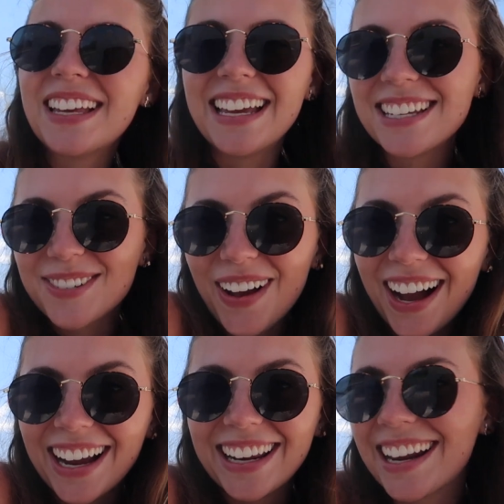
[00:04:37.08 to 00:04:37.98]
is
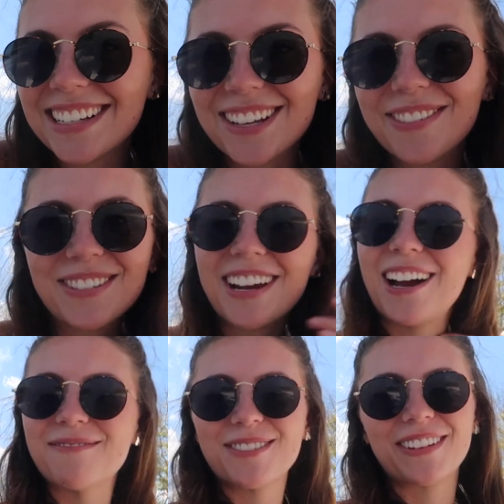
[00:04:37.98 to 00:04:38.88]
fine and I still have a good
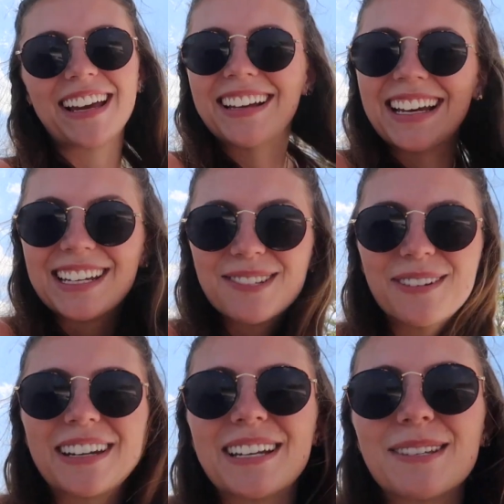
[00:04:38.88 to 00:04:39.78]
time. So like it is
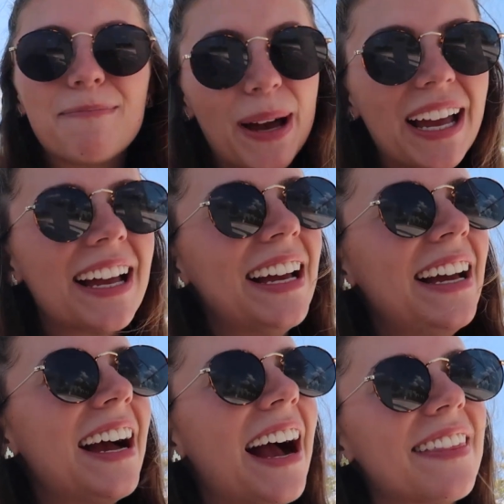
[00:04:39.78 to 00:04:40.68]
what it is, but
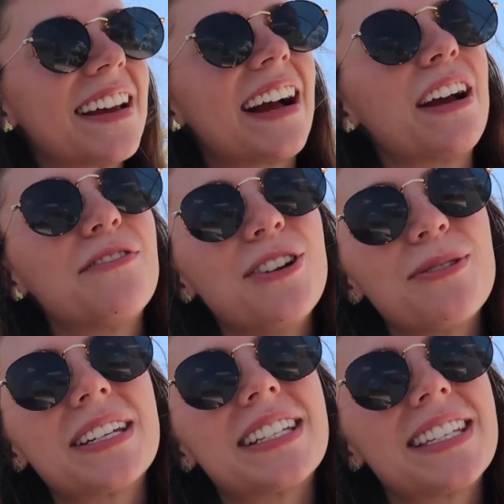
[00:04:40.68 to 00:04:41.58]
I think I have
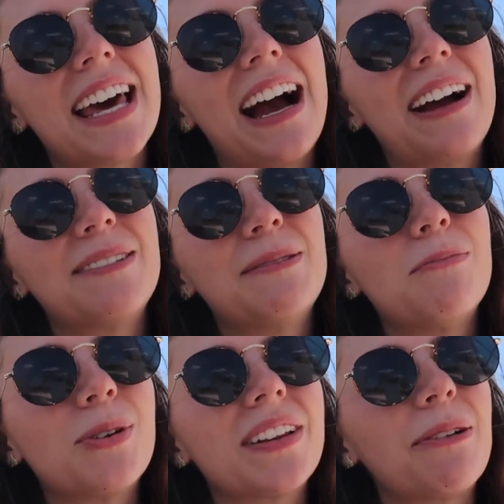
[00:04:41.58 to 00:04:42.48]
noticed that
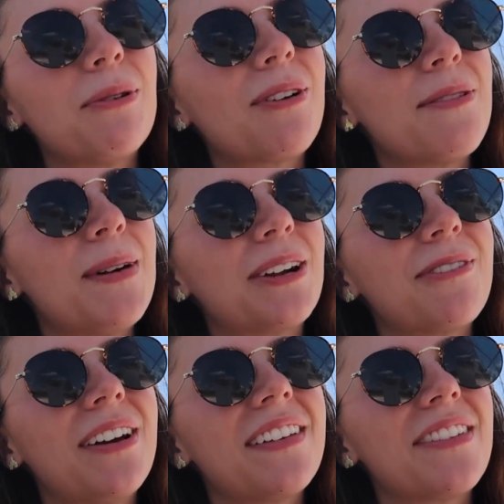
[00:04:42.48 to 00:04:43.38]
more. Like we were on the
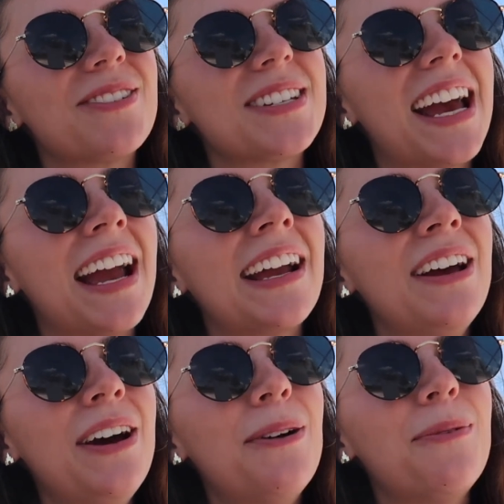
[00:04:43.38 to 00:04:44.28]
monorail the other day
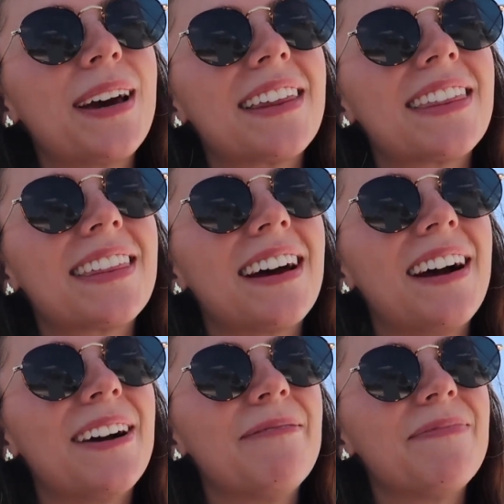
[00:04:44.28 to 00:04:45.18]
with
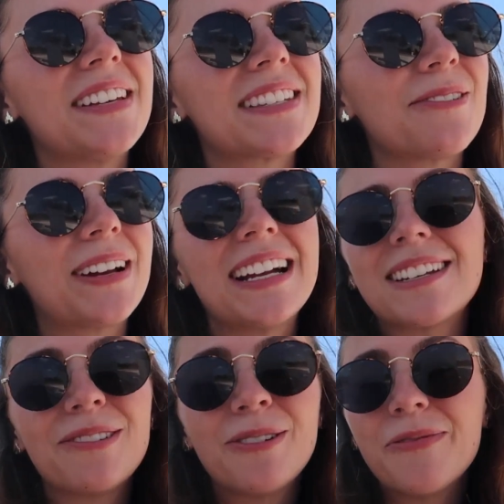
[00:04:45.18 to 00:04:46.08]
um, these little kids.
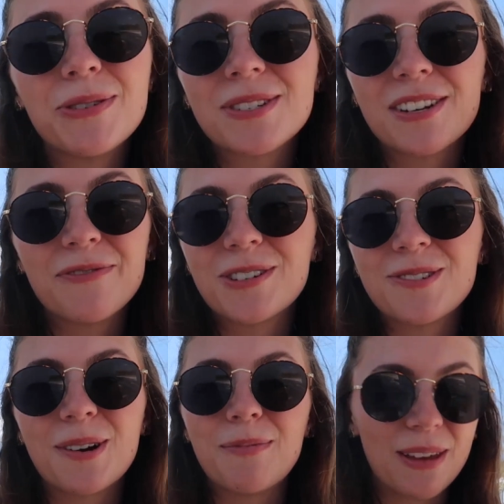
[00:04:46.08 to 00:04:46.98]
I don't know if it was their
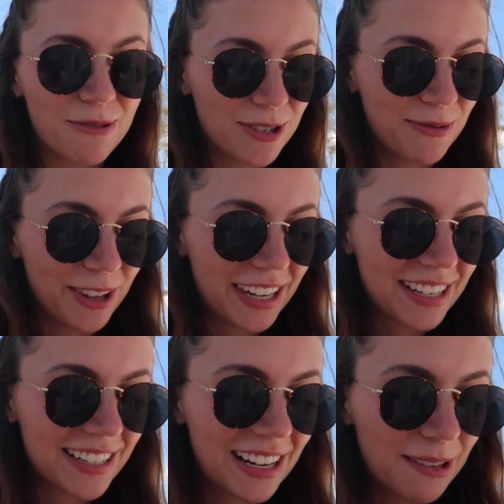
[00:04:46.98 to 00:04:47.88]
first trip or they were just really
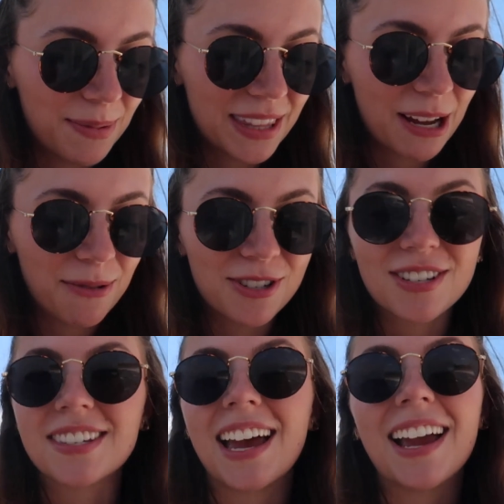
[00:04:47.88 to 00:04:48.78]
excited, but they were
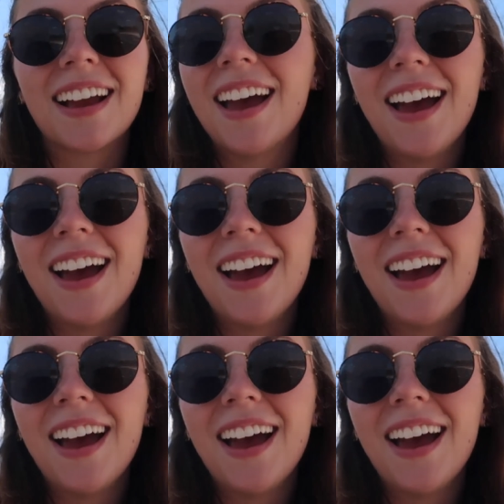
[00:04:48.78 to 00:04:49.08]
just like,